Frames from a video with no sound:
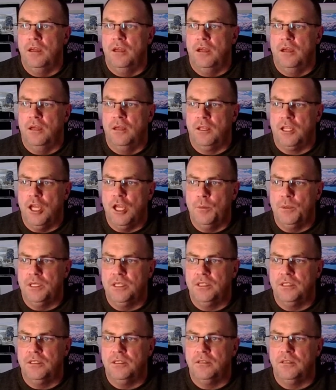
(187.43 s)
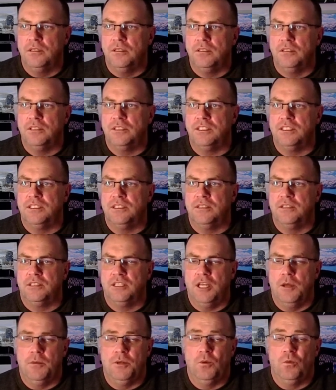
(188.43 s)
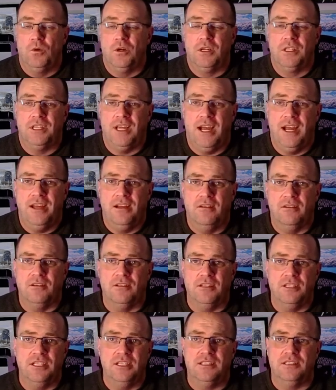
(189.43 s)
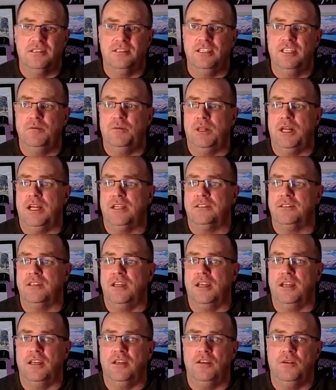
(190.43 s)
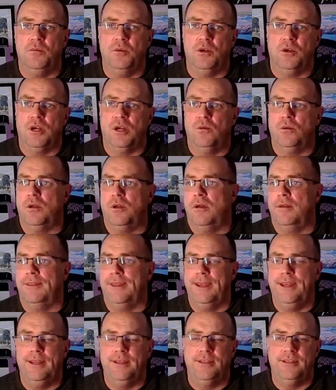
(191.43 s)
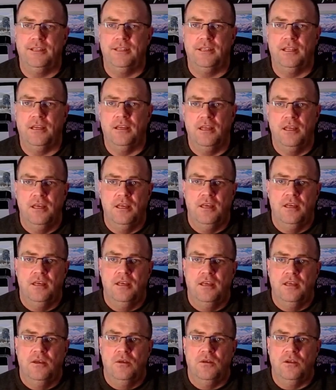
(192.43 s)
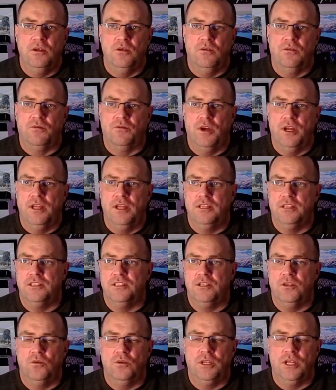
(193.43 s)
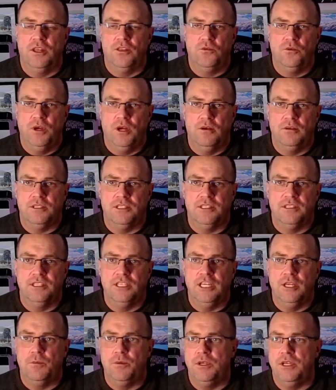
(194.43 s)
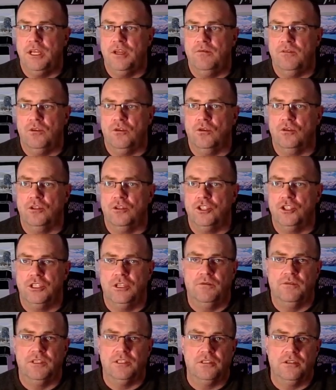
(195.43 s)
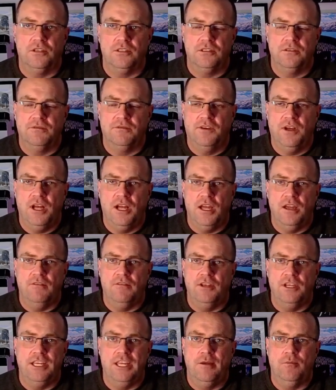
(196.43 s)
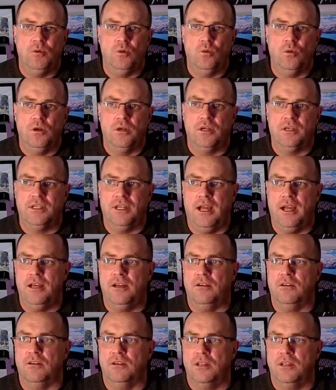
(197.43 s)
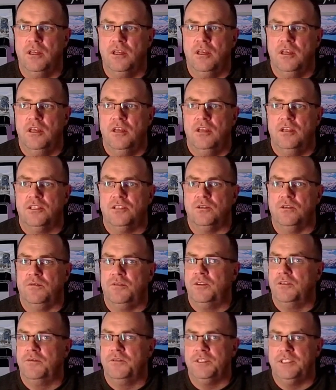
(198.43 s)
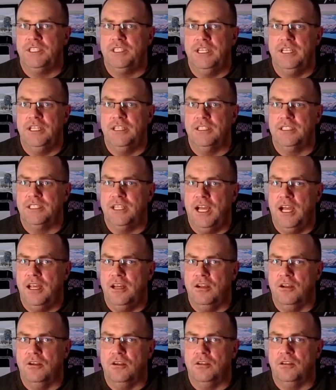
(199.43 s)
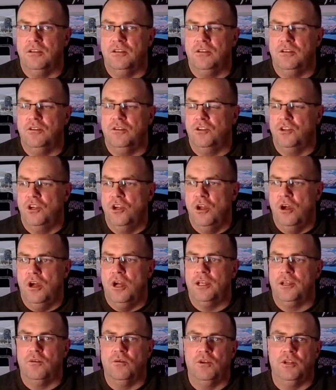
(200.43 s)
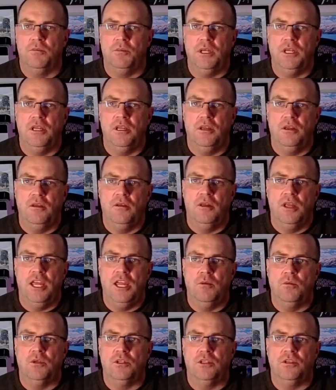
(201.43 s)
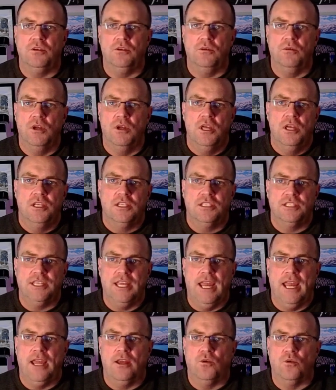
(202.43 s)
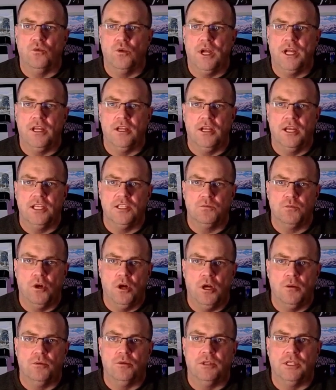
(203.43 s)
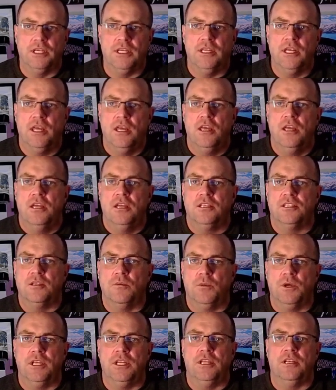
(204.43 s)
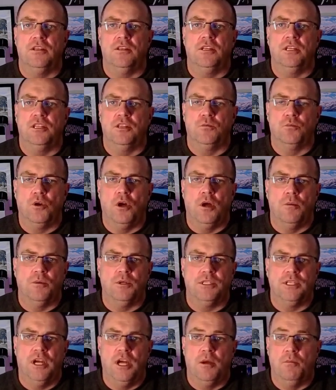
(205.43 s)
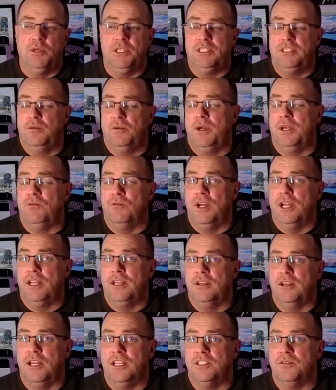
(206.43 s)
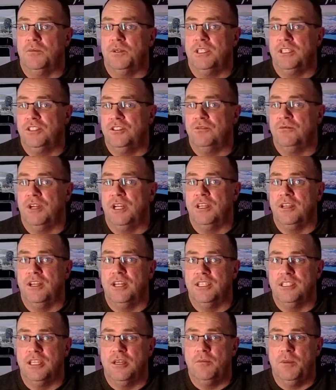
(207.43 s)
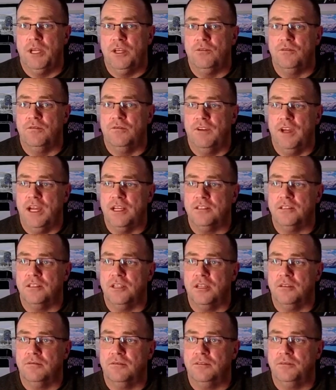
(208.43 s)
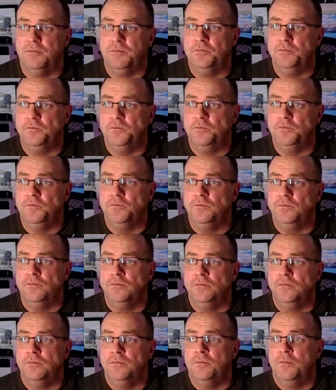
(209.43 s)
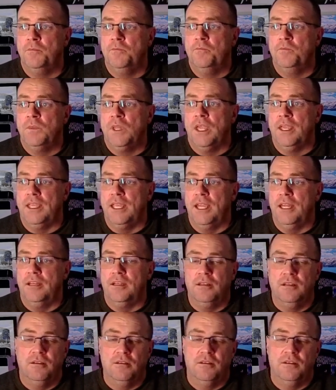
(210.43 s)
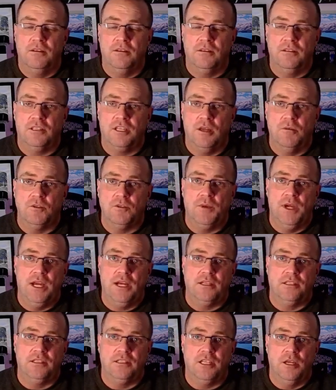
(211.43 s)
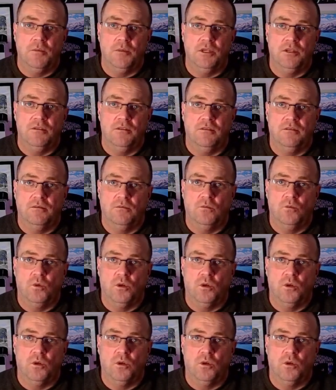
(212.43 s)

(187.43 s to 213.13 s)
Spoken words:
Coming to work tired. You didn't sleep last night. You were out all night, did friends, and you only got 3 hours of sleep, and you have the early shift that starts at 5, and you came to work tired. So if you're fatigued and tired, you're not going to be able to scan or recognize properly somebody in the proper time. You still might recognize them, but did you recognize that patron fast enough? Again, it comes back to coming to work